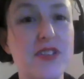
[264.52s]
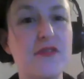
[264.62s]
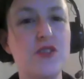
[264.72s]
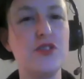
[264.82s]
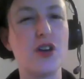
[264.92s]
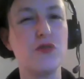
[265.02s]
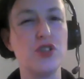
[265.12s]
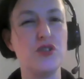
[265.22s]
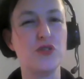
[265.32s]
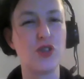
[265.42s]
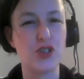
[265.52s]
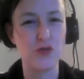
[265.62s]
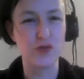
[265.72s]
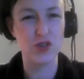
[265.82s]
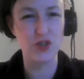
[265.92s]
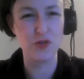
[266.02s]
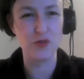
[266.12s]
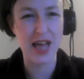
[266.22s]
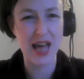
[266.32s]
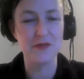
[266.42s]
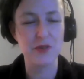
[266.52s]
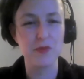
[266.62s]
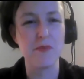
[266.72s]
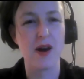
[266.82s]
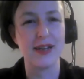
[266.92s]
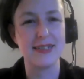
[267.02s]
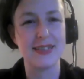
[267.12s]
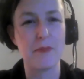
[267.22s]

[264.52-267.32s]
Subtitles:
if you don't, you will have them in mind,